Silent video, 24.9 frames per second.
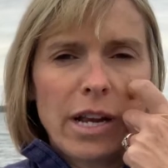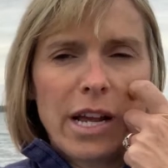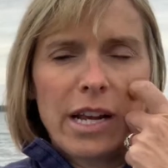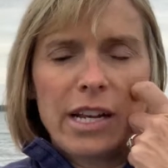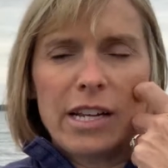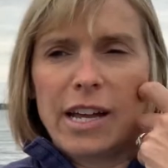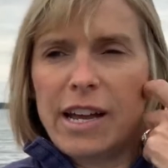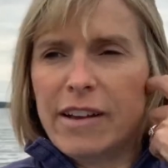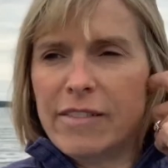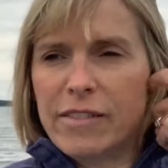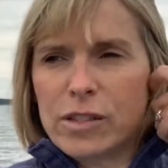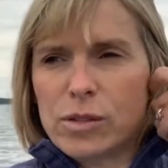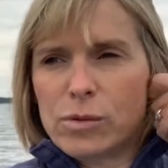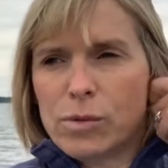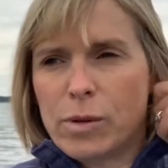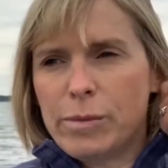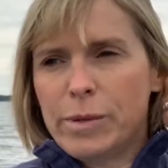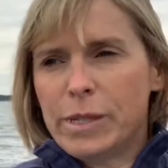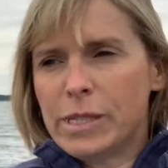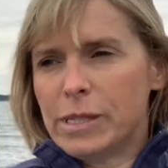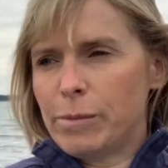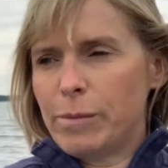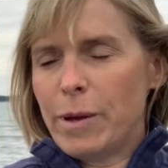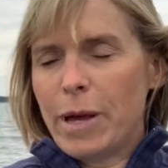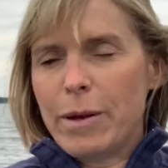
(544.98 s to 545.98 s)
I have this one
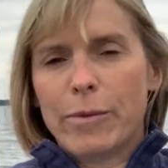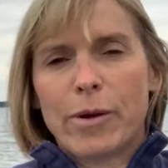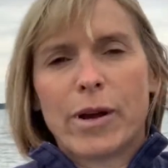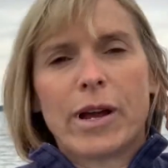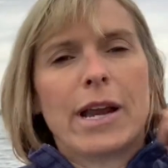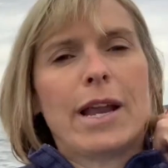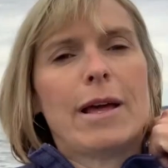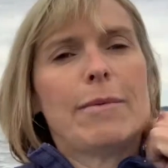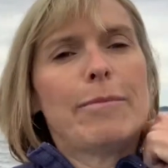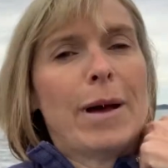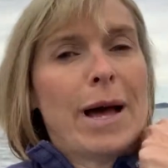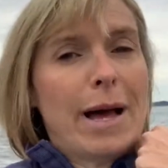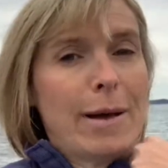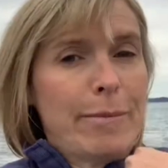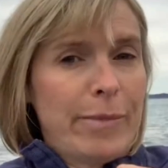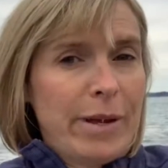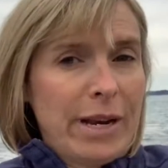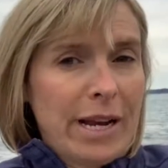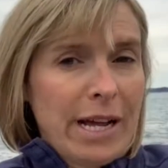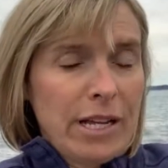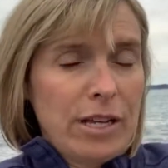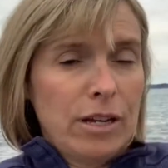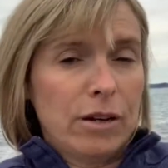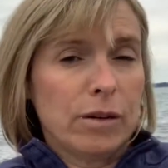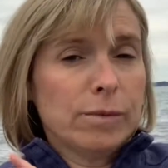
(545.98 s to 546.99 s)
piece of paper. Can I pop in
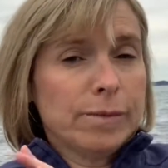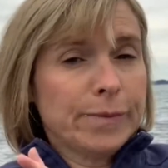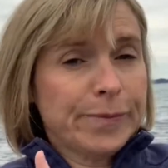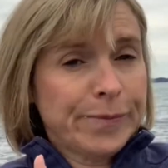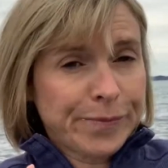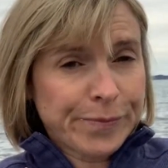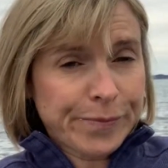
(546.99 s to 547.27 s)
on you?